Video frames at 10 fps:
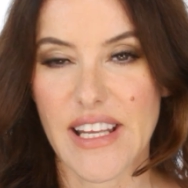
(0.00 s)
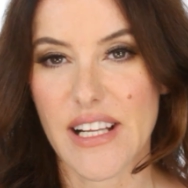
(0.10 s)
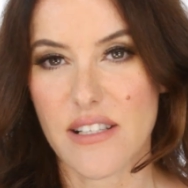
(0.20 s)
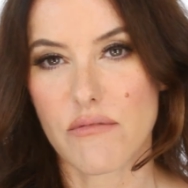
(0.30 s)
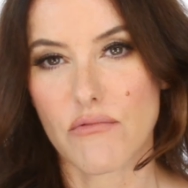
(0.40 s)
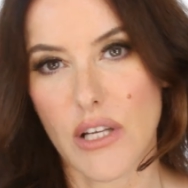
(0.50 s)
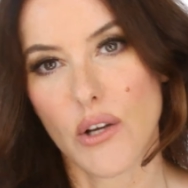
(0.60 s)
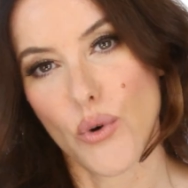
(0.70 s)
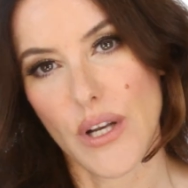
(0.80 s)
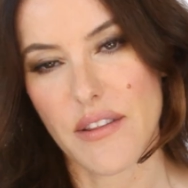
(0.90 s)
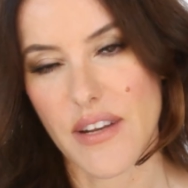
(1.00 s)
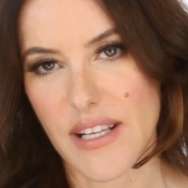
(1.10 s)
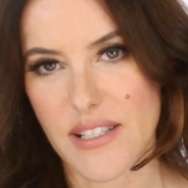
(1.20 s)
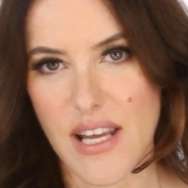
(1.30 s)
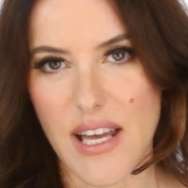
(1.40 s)
gets really oily the
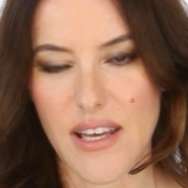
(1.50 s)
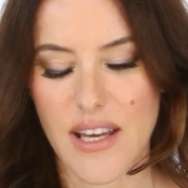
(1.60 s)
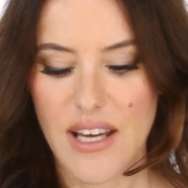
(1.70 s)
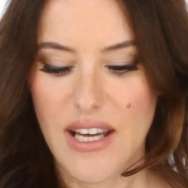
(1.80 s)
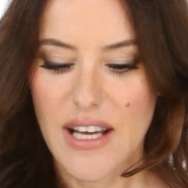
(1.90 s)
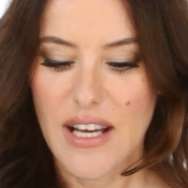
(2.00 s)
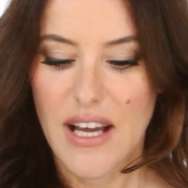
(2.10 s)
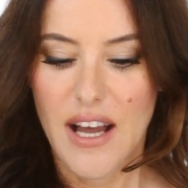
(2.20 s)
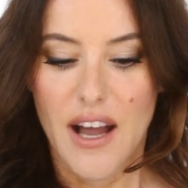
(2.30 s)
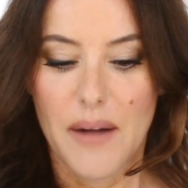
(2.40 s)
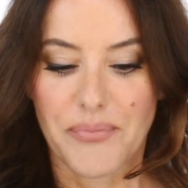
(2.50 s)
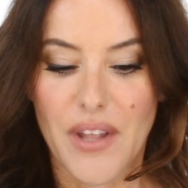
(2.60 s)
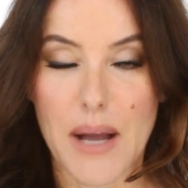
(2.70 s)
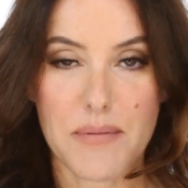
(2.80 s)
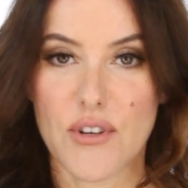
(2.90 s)
next day.
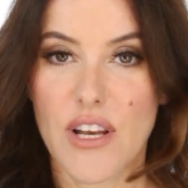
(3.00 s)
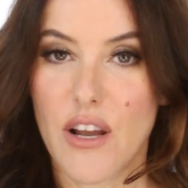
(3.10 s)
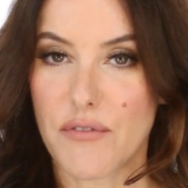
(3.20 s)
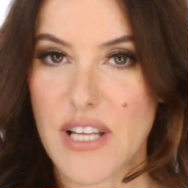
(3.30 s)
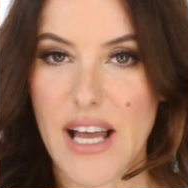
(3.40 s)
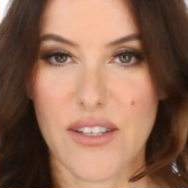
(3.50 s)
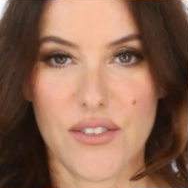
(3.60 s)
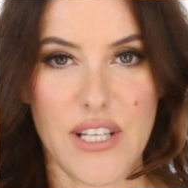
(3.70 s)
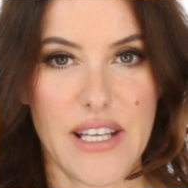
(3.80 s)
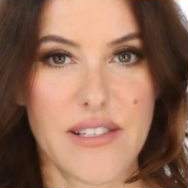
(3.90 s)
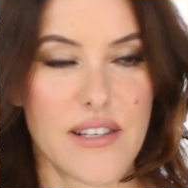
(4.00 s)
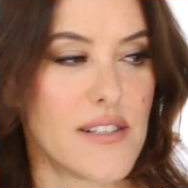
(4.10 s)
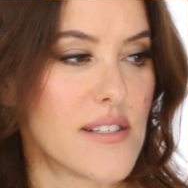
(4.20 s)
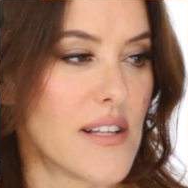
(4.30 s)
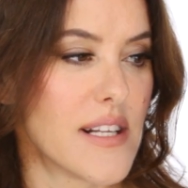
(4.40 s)
I absolutely love tangle
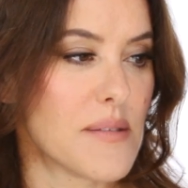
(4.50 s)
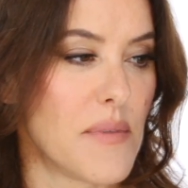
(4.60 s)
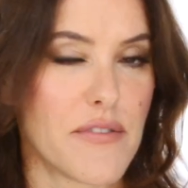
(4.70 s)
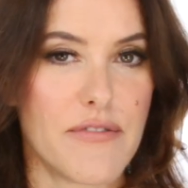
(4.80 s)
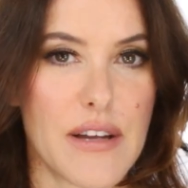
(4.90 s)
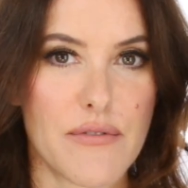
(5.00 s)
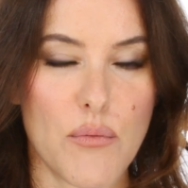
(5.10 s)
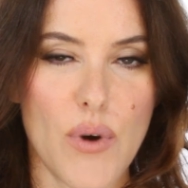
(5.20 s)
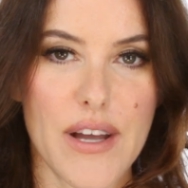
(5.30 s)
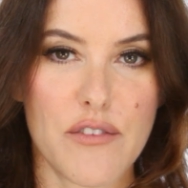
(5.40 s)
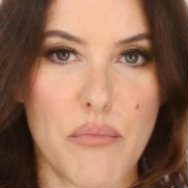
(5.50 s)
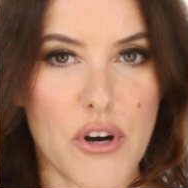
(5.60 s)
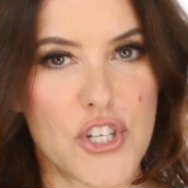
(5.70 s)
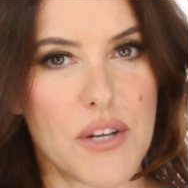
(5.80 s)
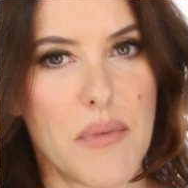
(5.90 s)
teasers. It's my favourite way of
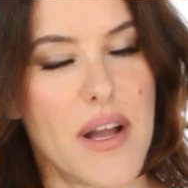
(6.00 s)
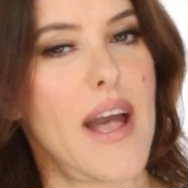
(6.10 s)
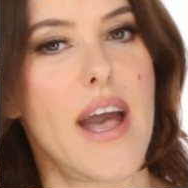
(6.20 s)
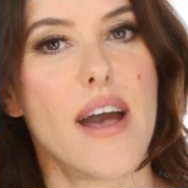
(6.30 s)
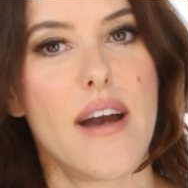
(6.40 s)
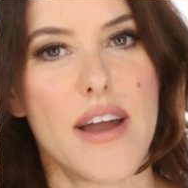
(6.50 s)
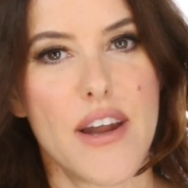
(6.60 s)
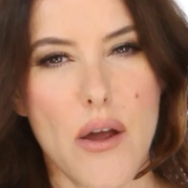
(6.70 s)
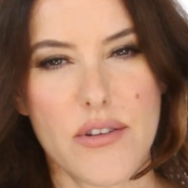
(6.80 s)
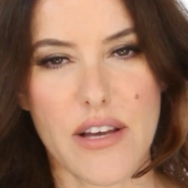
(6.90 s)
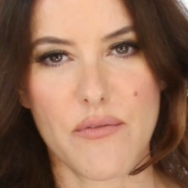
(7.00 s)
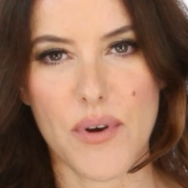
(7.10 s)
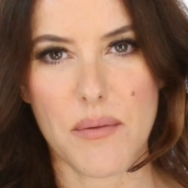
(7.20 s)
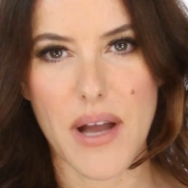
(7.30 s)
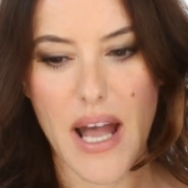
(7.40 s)
brushing my hair, and I always have
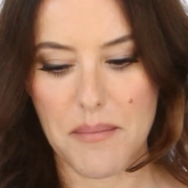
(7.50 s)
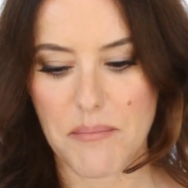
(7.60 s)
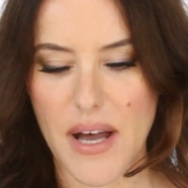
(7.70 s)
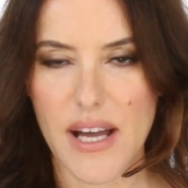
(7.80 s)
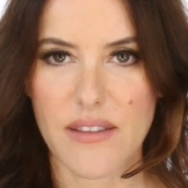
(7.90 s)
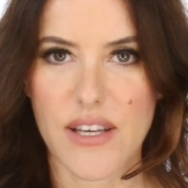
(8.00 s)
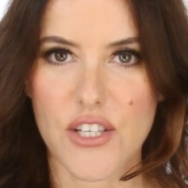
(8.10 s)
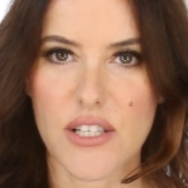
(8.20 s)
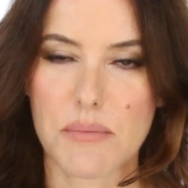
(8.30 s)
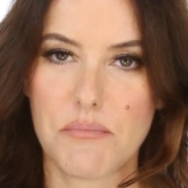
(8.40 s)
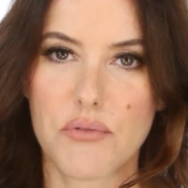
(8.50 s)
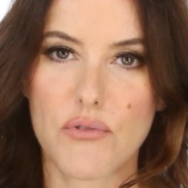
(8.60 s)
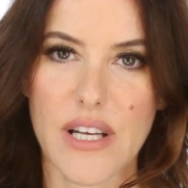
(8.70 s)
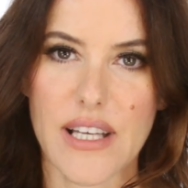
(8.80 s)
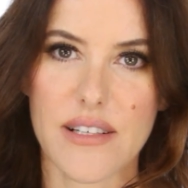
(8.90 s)
one in my handbag. They're just
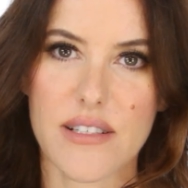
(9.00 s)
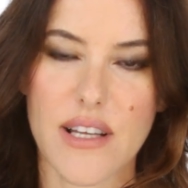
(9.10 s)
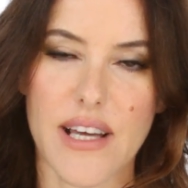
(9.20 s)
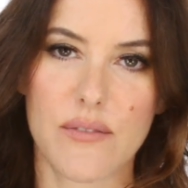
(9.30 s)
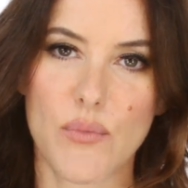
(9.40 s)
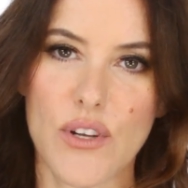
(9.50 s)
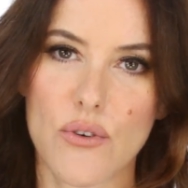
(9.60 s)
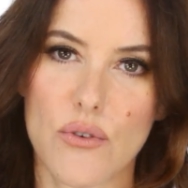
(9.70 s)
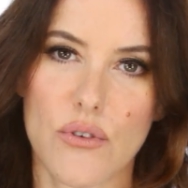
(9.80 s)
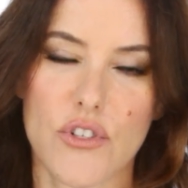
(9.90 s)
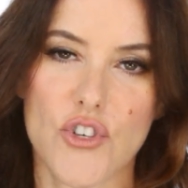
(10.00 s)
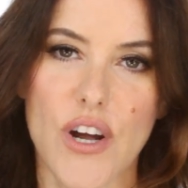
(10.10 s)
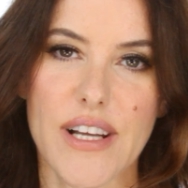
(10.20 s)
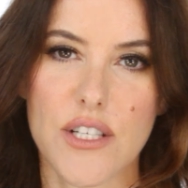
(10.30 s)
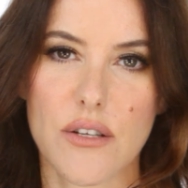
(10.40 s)
brilliant, and when you're
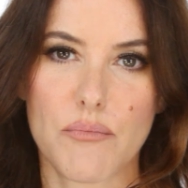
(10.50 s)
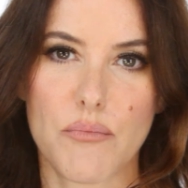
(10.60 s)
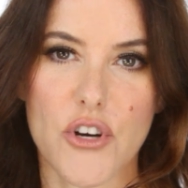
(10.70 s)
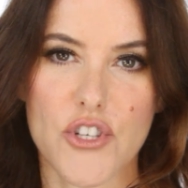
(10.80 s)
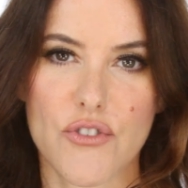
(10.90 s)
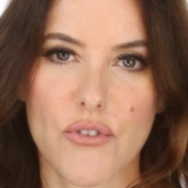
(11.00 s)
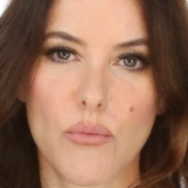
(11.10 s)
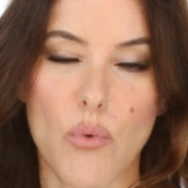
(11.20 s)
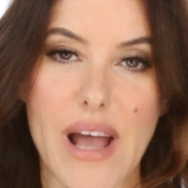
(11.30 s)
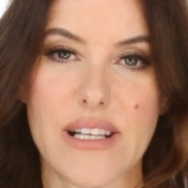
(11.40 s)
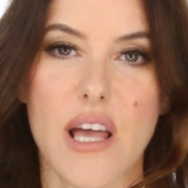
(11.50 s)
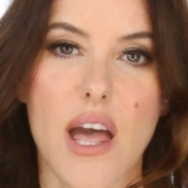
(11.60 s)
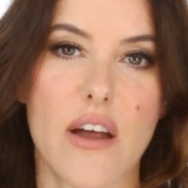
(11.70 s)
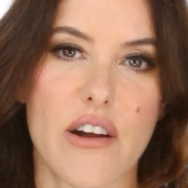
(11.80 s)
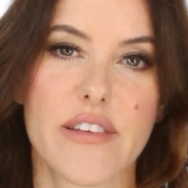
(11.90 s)
trying to brush through wet
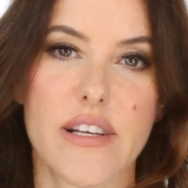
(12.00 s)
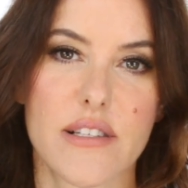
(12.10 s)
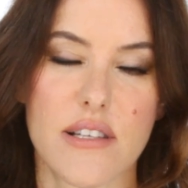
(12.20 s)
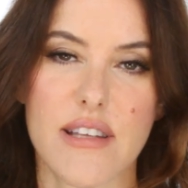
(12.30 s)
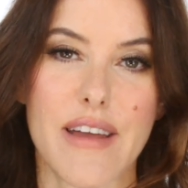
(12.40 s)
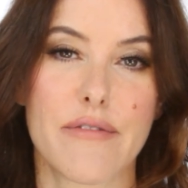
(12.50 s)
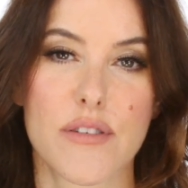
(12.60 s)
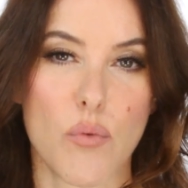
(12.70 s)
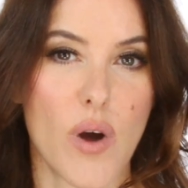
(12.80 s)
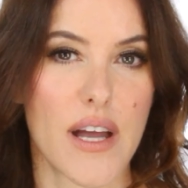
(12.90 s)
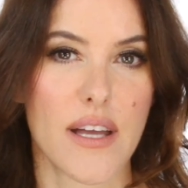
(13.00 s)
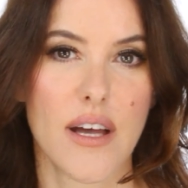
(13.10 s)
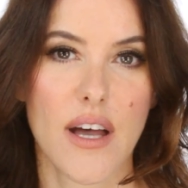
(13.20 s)
hair, I think it's the safest way